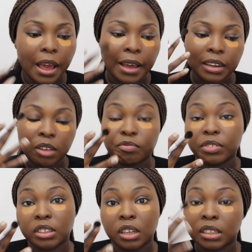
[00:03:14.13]
and
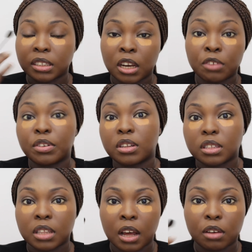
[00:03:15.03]
emphasize areas
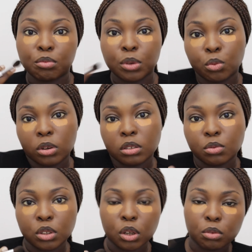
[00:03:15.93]
that we want,
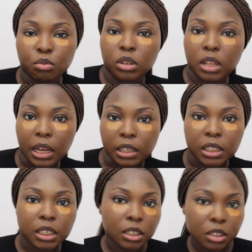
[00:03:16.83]
we
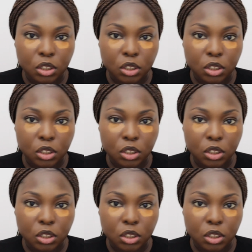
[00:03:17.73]
like.